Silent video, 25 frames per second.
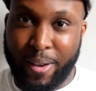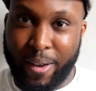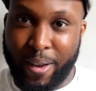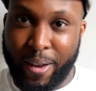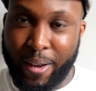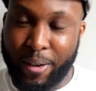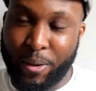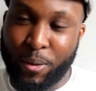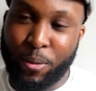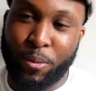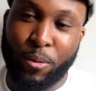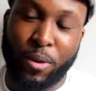
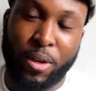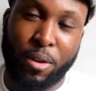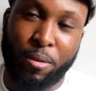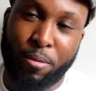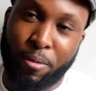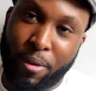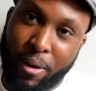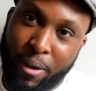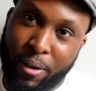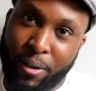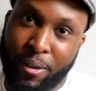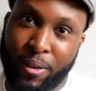I don't really
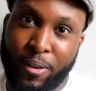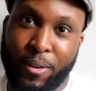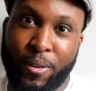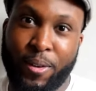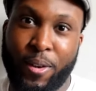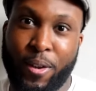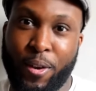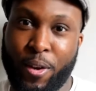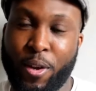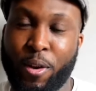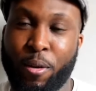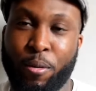find
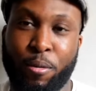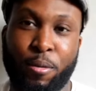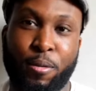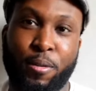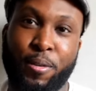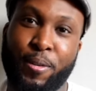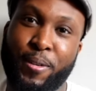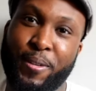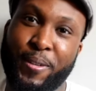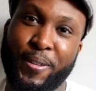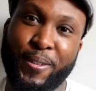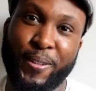enough.
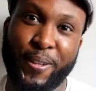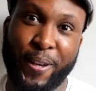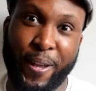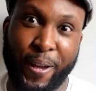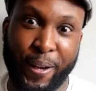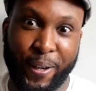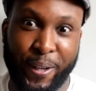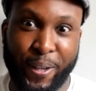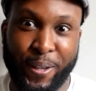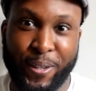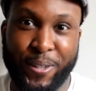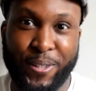
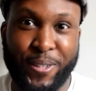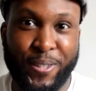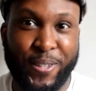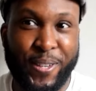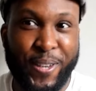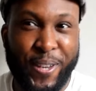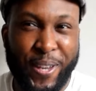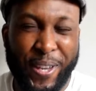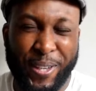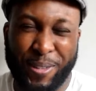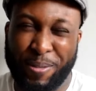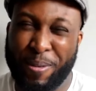Like
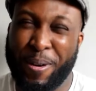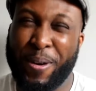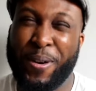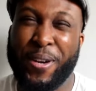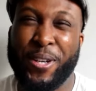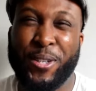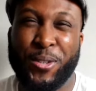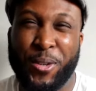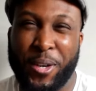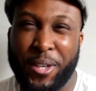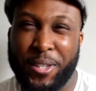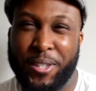it's very
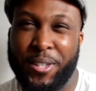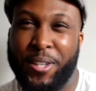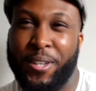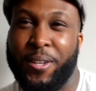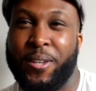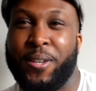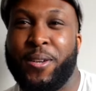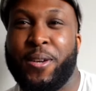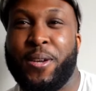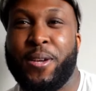interesting.